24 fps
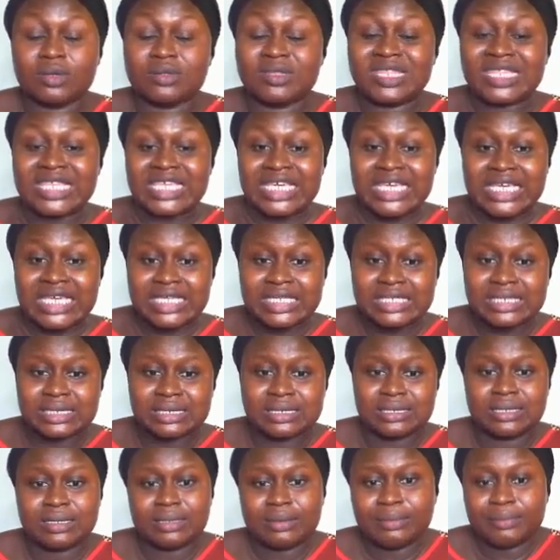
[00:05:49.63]
these
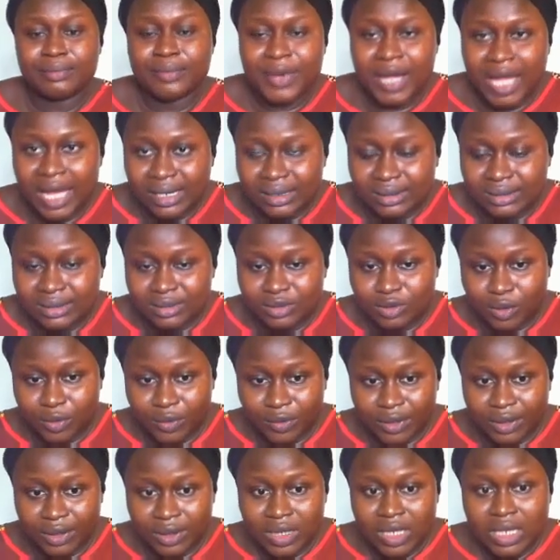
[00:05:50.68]
bags.
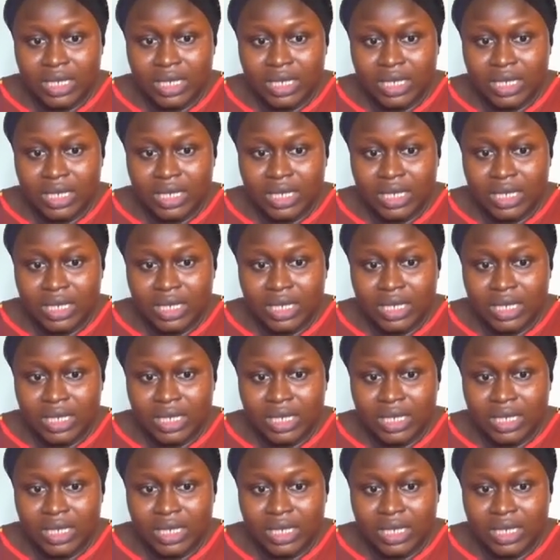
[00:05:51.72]
Sorry,